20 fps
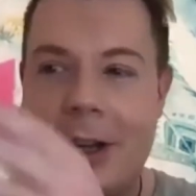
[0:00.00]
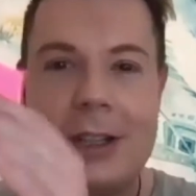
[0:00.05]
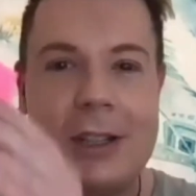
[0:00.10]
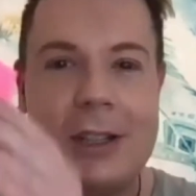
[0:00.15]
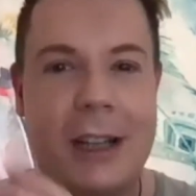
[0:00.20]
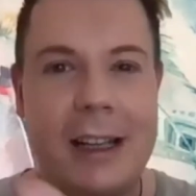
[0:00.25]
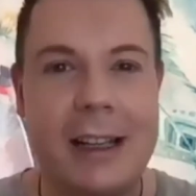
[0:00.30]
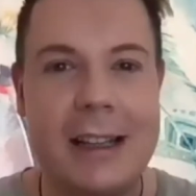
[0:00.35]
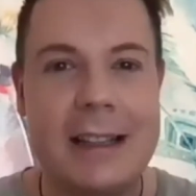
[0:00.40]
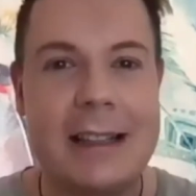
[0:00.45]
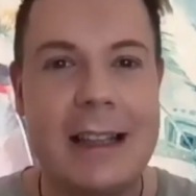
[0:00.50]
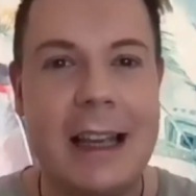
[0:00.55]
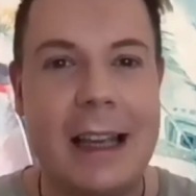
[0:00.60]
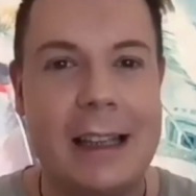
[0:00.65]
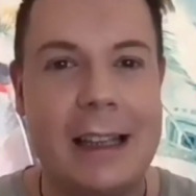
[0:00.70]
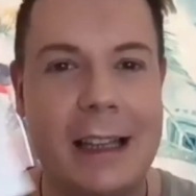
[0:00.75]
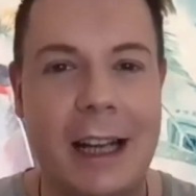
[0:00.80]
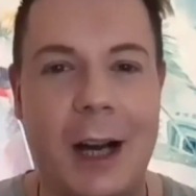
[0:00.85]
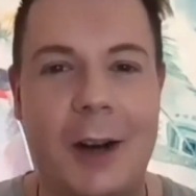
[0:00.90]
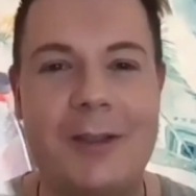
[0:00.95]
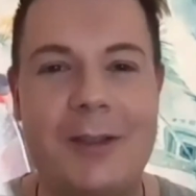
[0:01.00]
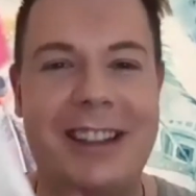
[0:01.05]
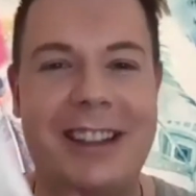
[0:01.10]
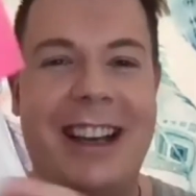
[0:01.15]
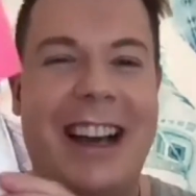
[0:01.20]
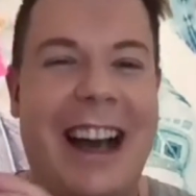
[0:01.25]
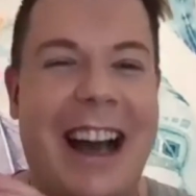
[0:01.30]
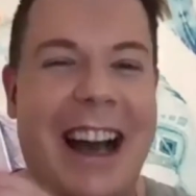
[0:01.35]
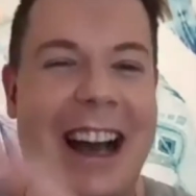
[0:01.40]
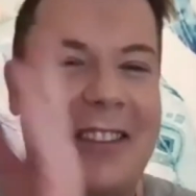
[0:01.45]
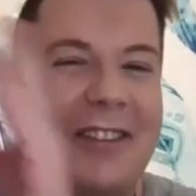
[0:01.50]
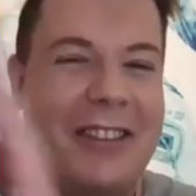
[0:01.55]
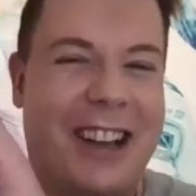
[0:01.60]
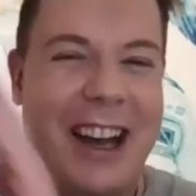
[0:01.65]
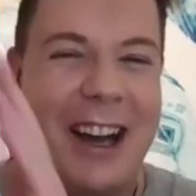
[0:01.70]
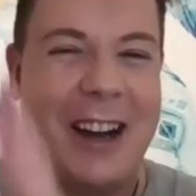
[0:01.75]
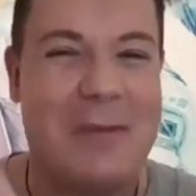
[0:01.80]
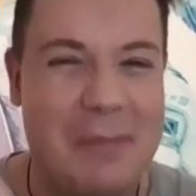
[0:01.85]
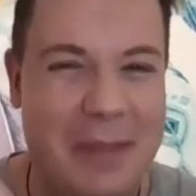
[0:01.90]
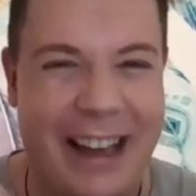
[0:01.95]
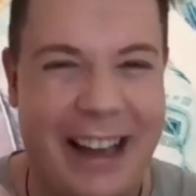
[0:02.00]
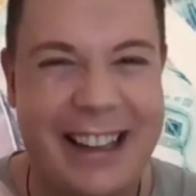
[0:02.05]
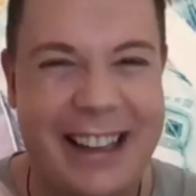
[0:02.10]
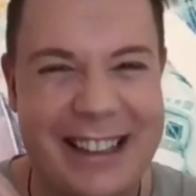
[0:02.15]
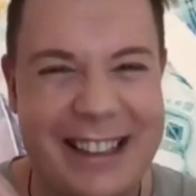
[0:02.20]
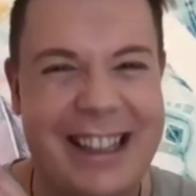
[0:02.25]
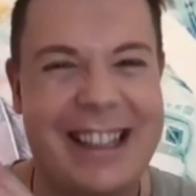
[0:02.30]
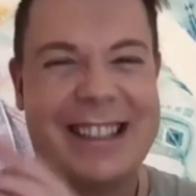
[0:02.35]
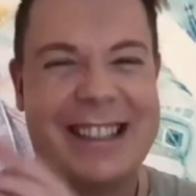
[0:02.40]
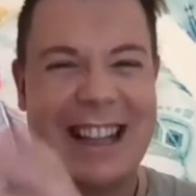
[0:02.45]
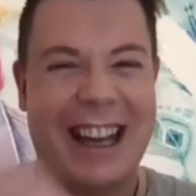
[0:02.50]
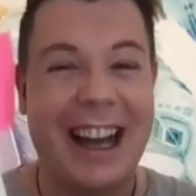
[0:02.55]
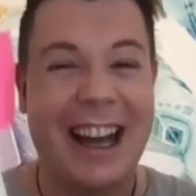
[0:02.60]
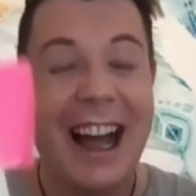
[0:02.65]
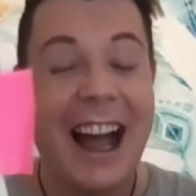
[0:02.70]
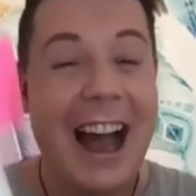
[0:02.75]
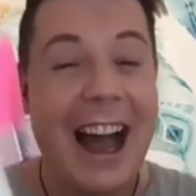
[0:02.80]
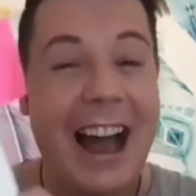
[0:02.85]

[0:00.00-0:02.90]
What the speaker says: As you can see, you know, I've got pages that